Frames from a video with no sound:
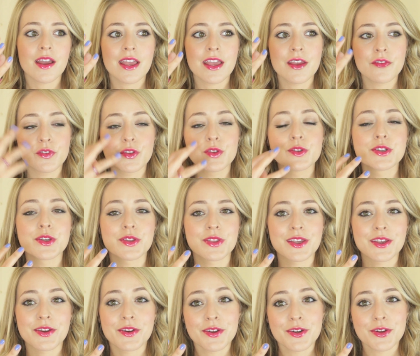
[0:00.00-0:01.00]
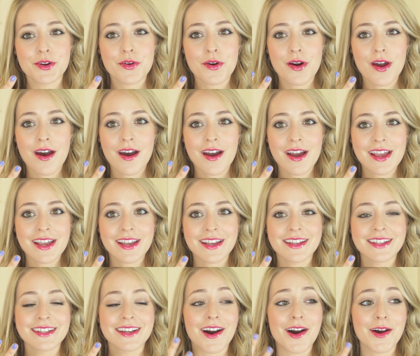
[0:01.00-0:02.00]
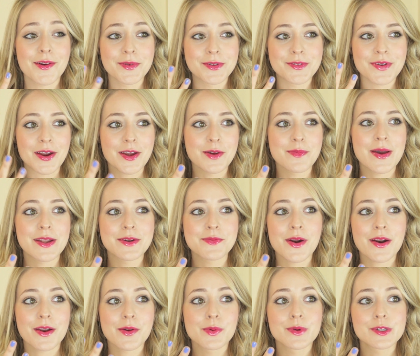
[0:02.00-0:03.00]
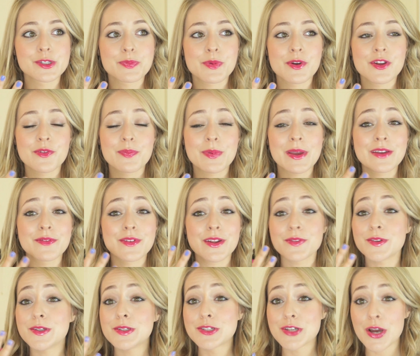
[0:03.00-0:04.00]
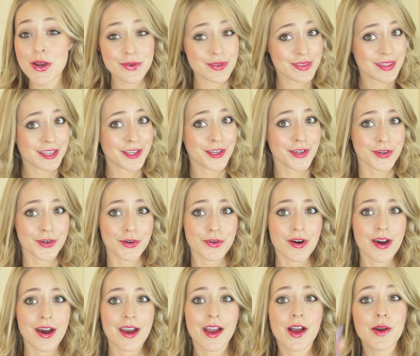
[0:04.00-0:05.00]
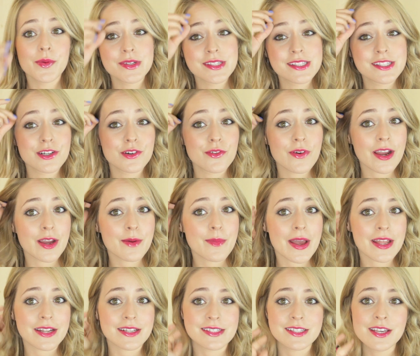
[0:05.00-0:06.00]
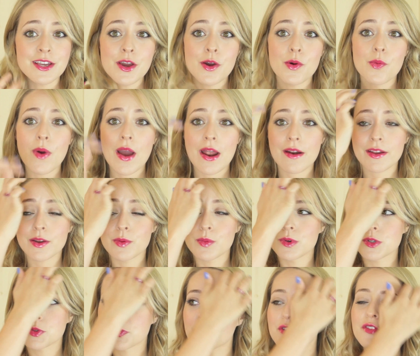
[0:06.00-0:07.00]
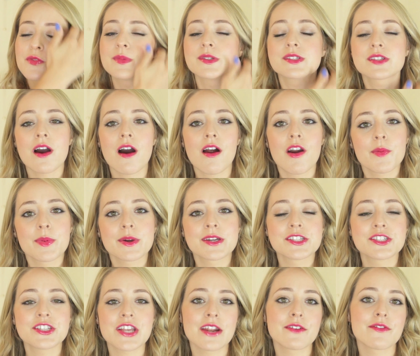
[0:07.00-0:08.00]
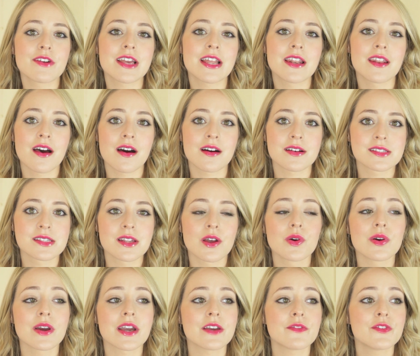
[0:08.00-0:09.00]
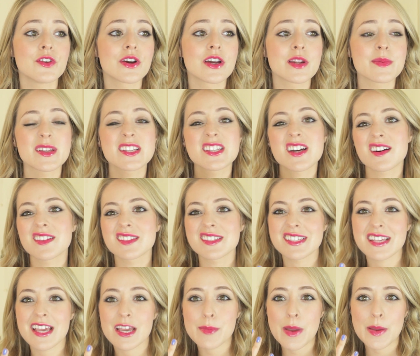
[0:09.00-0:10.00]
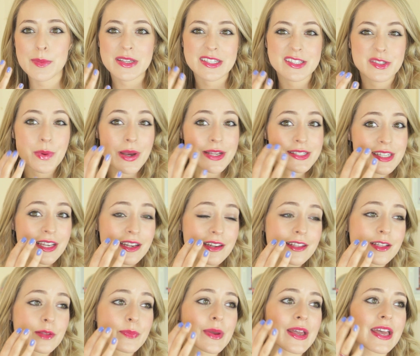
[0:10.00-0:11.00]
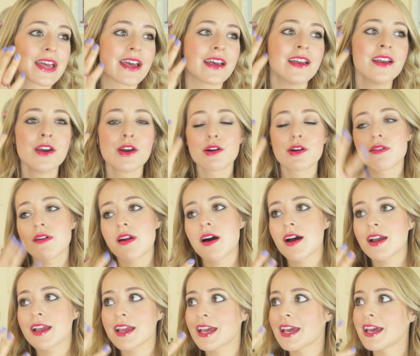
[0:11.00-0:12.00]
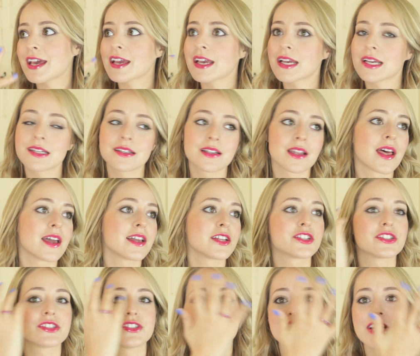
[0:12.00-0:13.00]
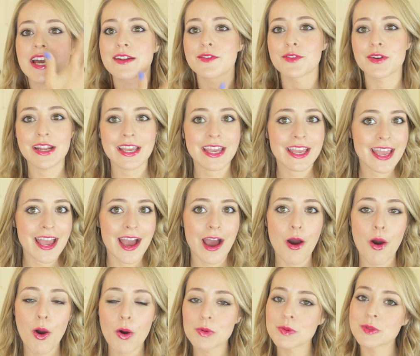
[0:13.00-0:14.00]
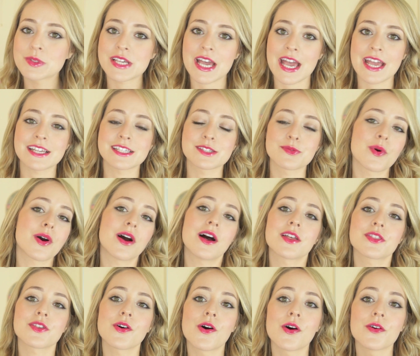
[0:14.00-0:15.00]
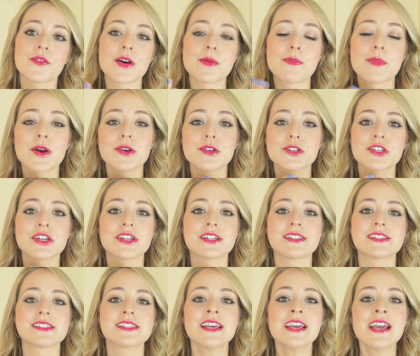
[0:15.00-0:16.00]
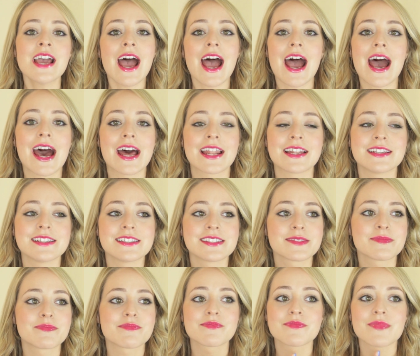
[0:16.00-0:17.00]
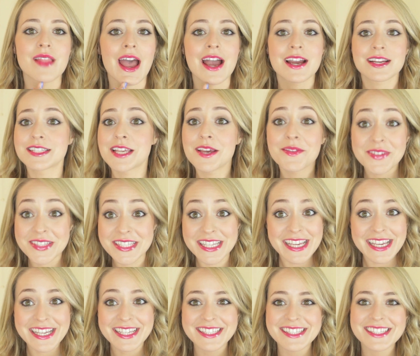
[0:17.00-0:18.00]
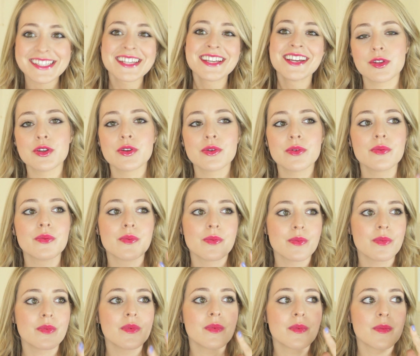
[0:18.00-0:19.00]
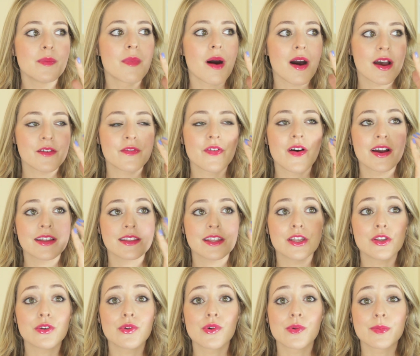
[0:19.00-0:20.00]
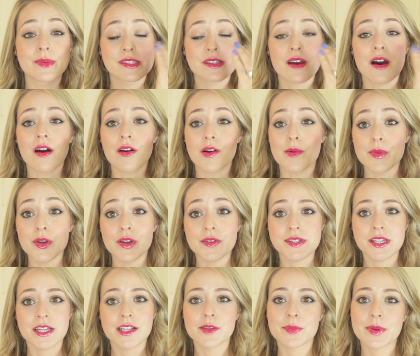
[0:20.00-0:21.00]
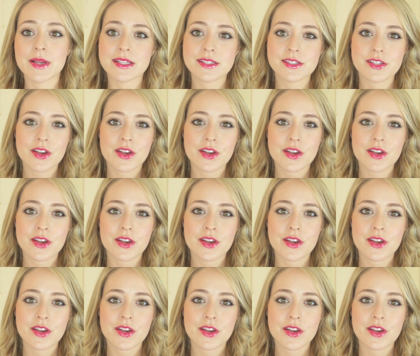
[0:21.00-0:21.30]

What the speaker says: If you do think you're going to cry, I would recommend wearing waterproof, but even if you don't think you're going to cry, I would still recommend wearing waterproof mascara because generally it lasts longer. If you're going to be dancing, maybe you're sweating a little bit, crying, like just generally a whole day's worth of emotions and activities, you might find that your mascara moves a little bit.